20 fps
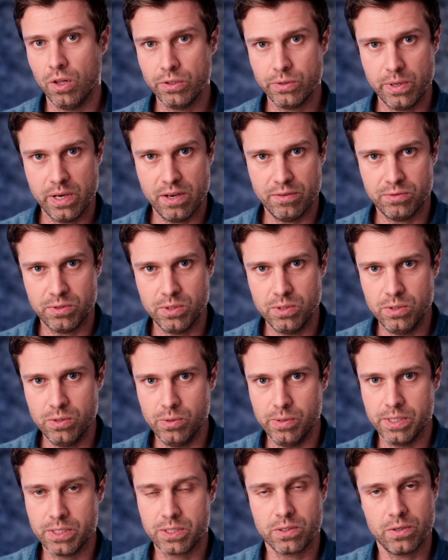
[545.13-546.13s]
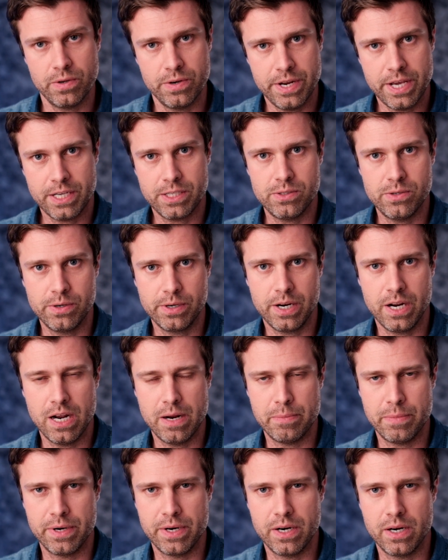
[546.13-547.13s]
All you have to do is connect your
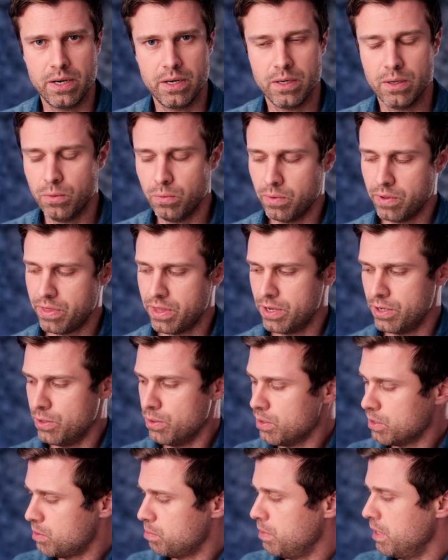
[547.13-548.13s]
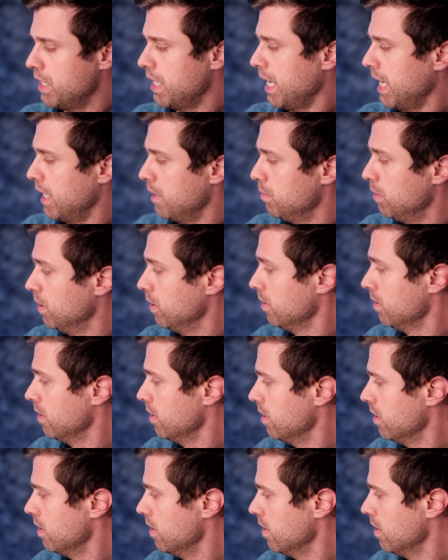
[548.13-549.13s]
camera with a USB cable,
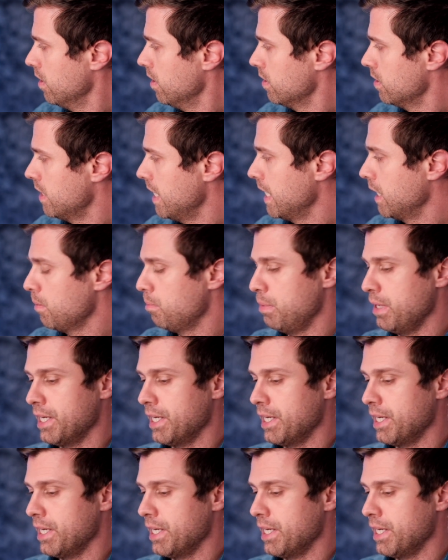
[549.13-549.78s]
take a